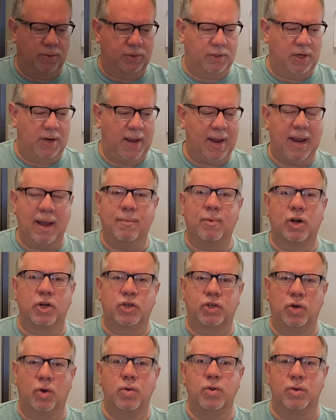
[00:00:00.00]
today I'm going to
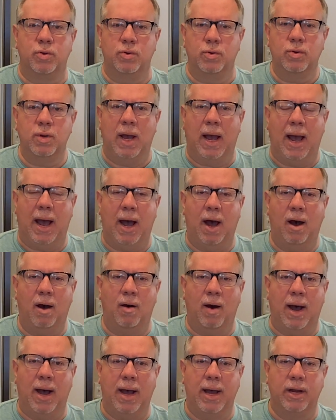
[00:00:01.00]
show you how
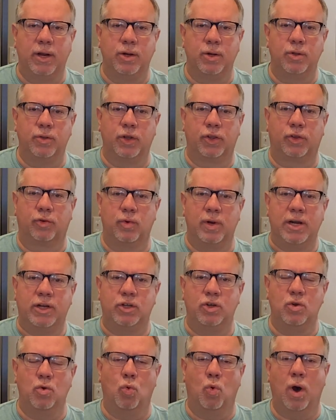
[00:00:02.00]
I do the
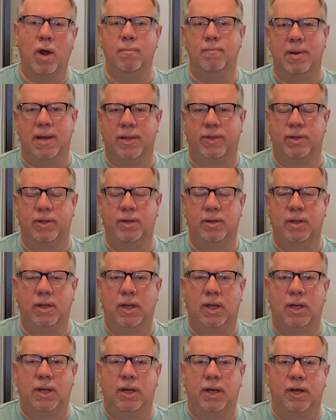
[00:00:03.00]
3-2-1 method
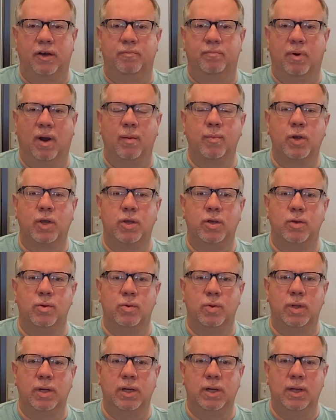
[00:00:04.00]
of
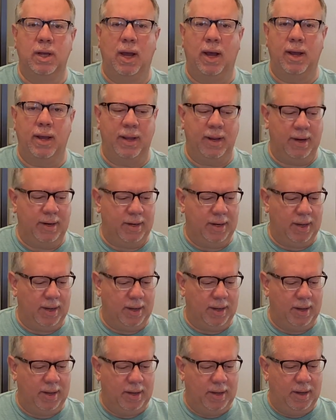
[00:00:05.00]
barbecuing
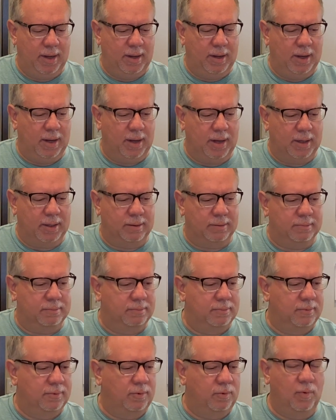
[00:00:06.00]
a
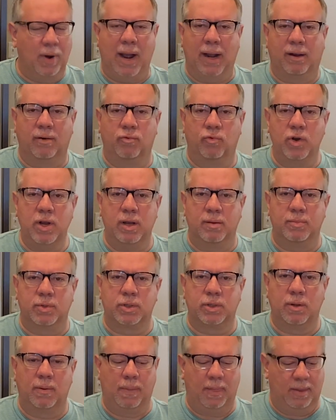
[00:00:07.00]
rack of
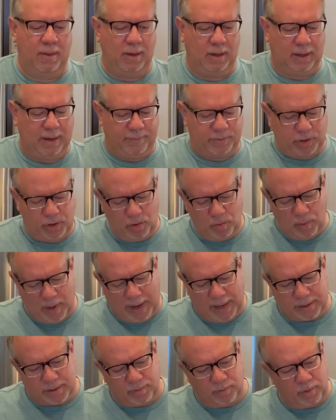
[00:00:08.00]
ribs. I've got 2
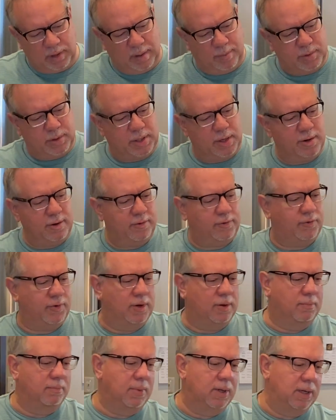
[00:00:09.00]
racks of ribs here
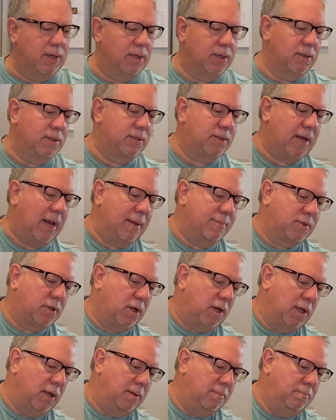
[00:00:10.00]
from Sam's
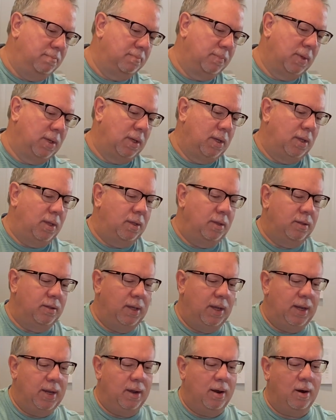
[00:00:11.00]
Club.
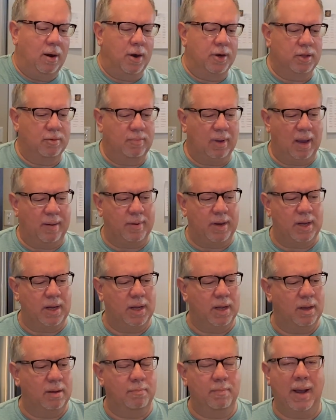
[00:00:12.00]
They are the baby
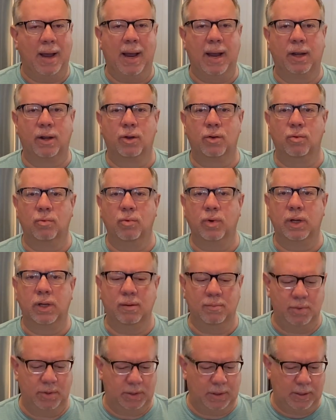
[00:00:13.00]
back
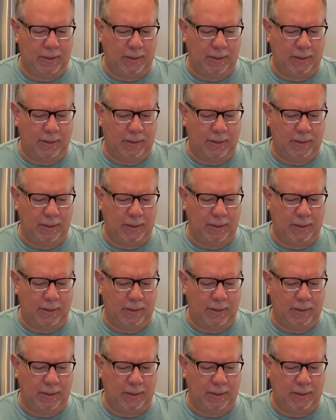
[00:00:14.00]
ribs.